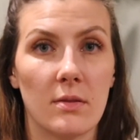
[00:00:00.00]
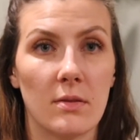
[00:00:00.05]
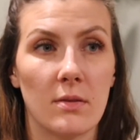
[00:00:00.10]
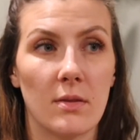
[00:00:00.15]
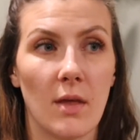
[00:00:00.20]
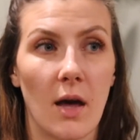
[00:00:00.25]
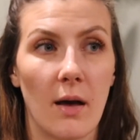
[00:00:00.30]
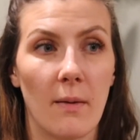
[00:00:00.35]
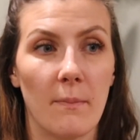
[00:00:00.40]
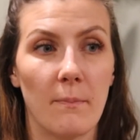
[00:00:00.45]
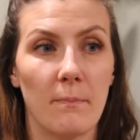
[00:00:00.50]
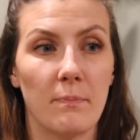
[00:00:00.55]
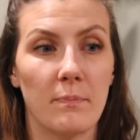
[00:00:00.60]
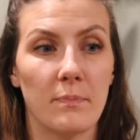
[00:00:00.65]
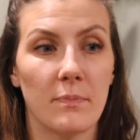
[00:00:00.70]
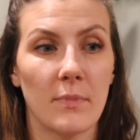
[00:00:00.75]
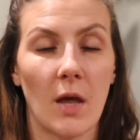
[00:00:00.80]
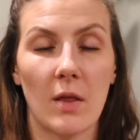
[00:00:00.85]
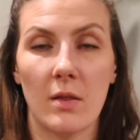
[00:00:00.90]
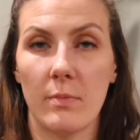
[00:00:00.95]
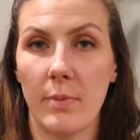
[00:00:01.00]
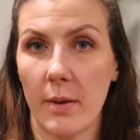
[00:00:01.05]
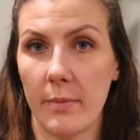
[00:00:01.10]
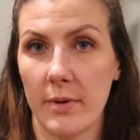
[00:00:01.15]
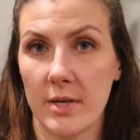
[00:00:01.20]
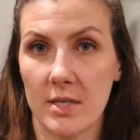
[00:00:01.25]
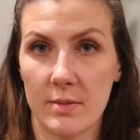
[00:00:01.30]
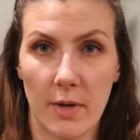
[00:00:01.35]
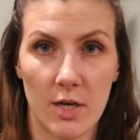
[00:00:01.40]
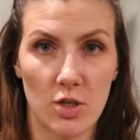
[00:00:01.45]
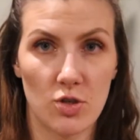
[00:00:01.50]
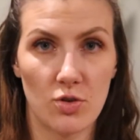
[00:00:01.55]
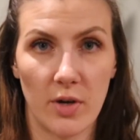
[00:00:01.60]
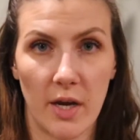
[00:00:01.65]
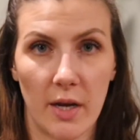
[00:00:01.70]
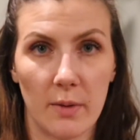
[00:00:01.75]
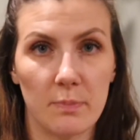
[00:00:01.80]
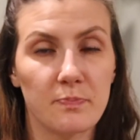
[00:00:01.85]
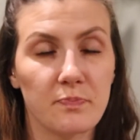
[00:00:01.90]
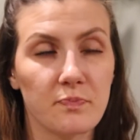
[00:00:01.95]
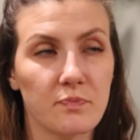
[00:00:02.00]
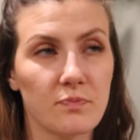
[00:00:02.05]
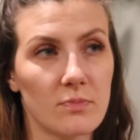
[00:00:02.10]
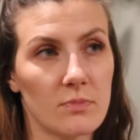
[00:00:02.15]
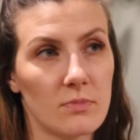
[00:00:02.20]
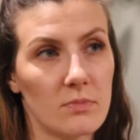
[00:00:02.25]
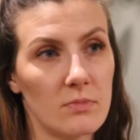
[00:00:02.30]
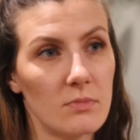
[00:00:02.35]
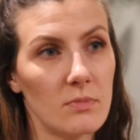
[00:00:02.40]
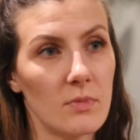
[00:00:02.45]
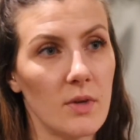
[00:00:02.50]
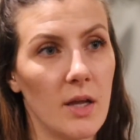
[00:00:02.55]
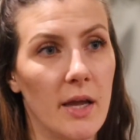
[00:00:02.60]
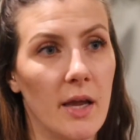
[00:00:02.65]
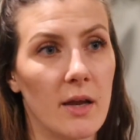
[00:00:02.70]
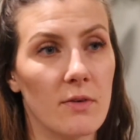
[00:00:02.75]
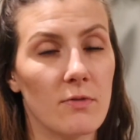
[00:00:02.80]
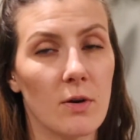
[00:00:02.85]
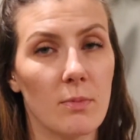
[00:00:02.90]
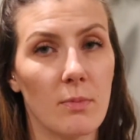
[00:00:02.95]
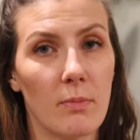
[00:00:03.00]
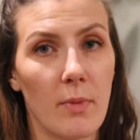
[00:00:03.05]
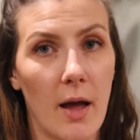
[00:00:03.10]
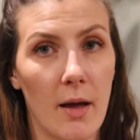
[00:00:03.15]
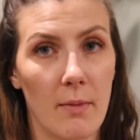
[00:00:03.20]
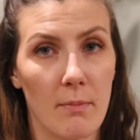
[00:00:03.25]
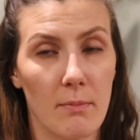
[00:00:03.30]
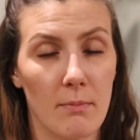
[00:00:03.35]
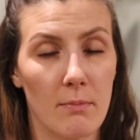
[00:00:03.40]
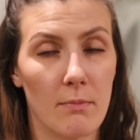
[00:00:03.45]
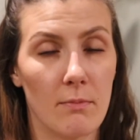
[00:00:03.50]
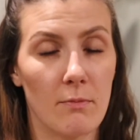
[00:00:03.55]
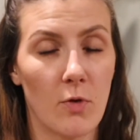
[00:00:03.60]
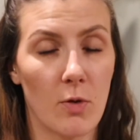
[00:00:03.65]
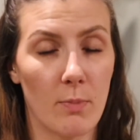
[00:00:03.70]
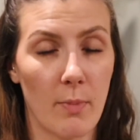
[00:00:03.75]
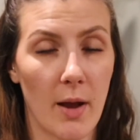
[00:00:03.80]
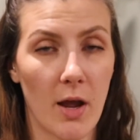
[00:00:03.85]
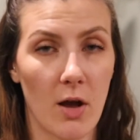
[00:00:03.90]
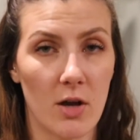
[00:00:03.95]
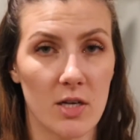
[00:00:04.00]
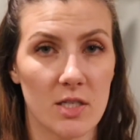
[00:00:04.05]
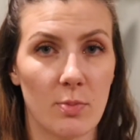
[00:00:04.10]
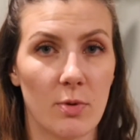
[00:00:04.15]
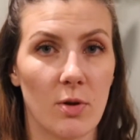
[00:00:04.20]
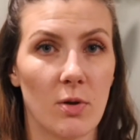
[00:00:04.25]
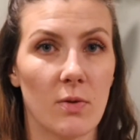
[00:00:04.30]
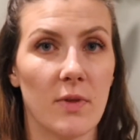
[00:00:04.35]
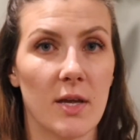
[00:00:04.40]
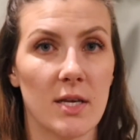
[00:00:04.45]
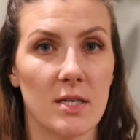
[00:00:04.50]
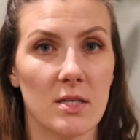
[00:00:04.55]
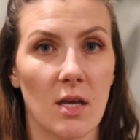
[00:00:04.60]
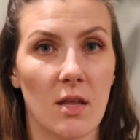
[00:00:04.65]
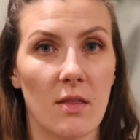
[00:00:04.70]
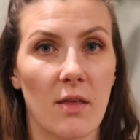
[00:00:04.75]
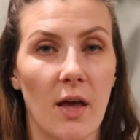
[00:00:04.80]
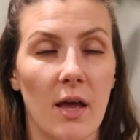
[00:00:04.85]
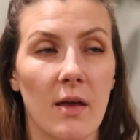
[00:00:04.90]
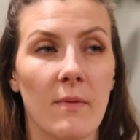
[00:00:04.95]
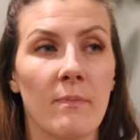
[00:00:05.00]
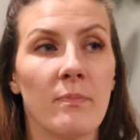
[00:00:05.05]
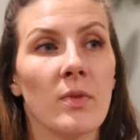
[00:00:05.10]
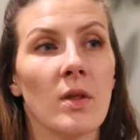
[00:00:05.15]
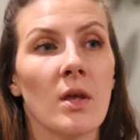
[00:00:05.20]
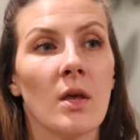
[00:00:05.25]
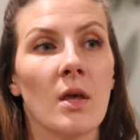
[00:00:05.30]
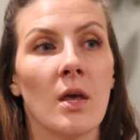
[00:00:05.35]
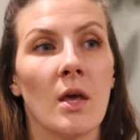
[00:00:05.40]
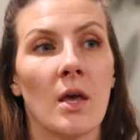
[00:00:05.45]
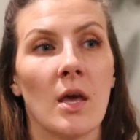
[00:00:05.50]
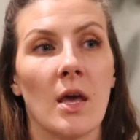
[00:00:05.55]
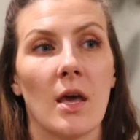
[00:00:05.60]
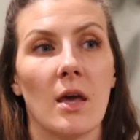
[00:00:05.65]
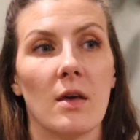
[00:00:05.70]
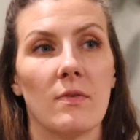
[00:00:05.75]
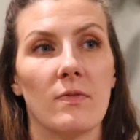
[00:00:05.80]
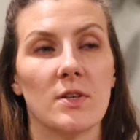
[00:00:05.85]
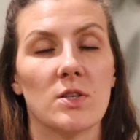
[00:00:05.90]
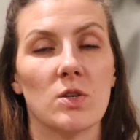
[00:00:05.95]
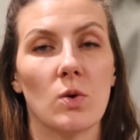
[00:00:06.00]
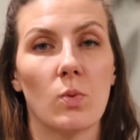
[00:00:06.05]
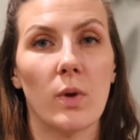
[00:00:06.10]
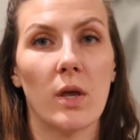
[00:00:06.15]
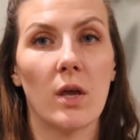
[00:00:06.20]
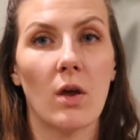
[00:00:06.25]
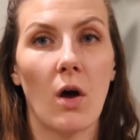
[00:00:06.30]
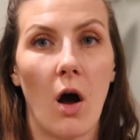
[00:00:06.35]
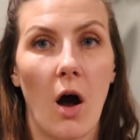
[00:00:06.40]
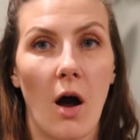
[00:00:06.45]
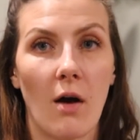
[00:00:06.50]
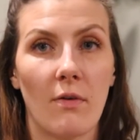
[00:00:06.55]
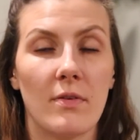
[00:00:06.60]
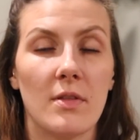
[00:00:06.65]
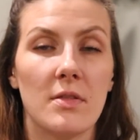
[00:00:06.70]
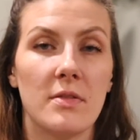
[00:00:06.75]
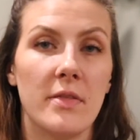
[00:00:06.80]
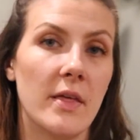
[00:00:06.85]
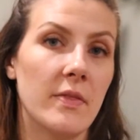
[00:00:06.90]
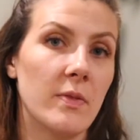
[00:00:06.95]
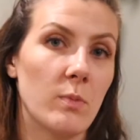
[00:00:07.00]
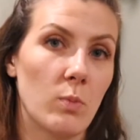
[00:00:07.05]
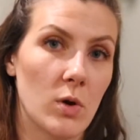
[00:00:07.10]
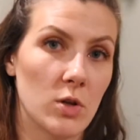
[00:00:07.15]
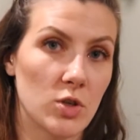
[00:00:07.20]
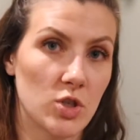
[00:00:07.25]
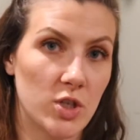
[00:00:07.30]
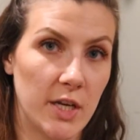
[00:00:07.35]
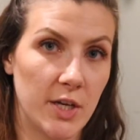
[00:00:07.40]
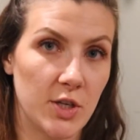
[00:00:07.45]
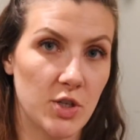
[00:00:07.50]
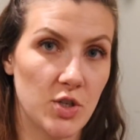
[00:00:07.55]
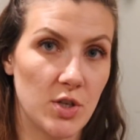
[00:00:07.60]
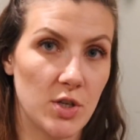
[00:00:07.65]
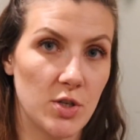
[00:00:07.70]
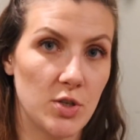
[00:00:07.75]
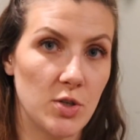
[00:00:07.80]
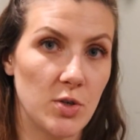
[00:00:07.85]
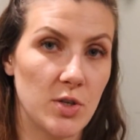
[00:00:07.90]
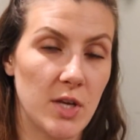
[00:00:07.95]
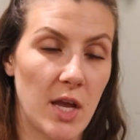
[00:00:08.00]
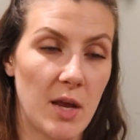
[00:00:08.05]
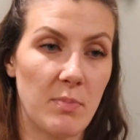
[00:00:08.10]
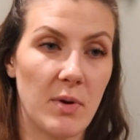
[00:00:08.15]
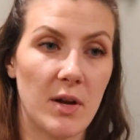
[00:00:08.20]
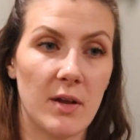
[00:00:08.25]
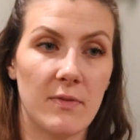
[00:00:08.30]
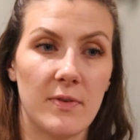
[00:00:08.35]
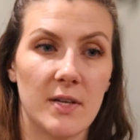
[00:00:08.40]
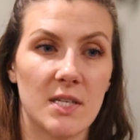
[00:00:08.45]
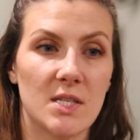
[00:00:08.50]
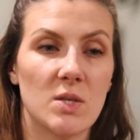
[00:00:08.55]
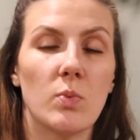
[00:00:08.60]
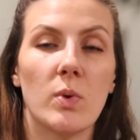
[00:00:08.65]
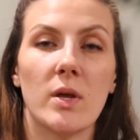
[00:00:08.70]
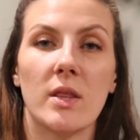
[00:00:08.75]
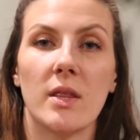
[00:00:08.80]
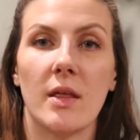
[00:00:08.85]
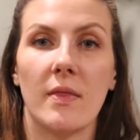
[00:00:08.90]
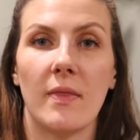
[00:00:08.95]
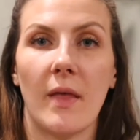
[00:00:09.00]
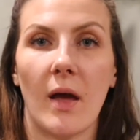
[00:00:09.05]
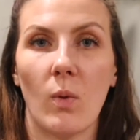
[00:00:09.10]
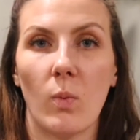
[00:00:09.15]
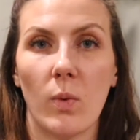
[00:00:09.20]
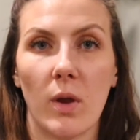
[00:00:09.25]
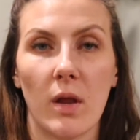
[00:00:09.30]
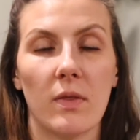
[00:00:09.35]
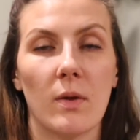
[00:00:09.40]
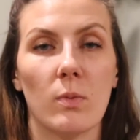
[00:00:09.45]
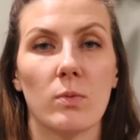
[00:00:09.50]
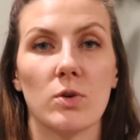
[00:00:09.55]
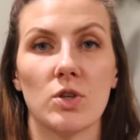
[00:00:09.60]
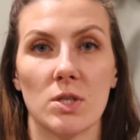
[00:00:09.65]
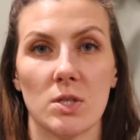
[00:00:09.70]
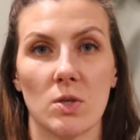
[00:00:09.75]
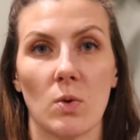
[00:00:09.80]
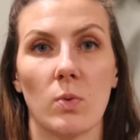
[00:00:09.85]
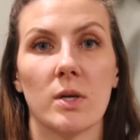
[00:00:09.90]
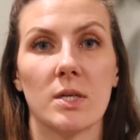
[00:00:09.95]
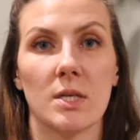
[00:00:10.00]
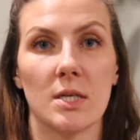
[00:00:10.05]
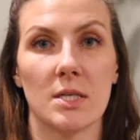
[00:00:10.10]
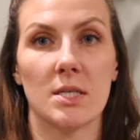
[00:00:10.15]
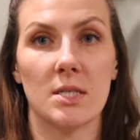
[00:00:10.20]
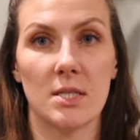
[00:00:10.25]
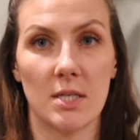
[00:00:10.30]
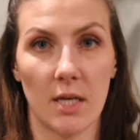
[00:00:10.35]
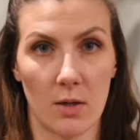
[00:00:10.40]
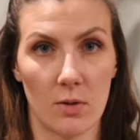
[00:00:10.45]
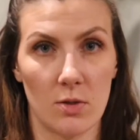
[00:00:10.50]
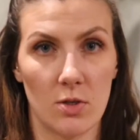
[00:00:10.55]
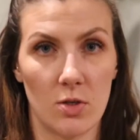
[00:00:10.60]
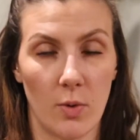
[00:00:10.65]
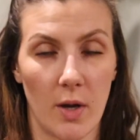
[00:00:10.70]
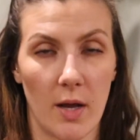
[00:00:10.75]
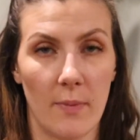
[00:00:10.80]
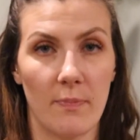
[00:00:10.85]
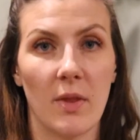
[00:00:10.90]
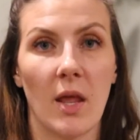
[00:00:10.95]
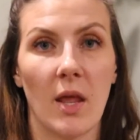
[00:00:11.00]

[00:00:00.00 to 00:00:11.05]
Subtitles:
how the baby is measuring. And for my hospital, they said that if it's a week off, then we'll change the due date. But if it's within that week, then we're just going to stick to it.